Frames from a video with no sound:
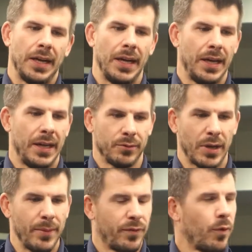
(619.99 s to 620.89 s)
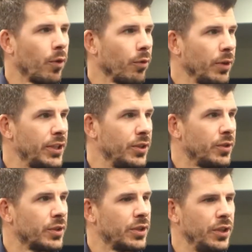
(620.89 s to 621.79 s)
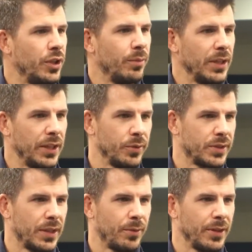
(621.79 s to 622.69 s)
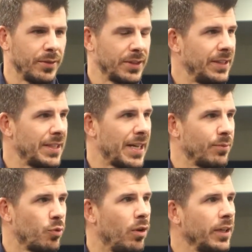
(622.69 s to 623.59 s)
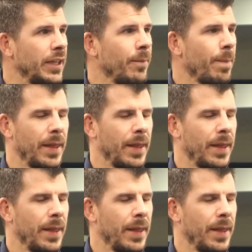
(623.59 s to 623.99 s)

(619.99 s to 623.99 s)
uh, right before regionals. You know, but he was someone that was in the top twenty.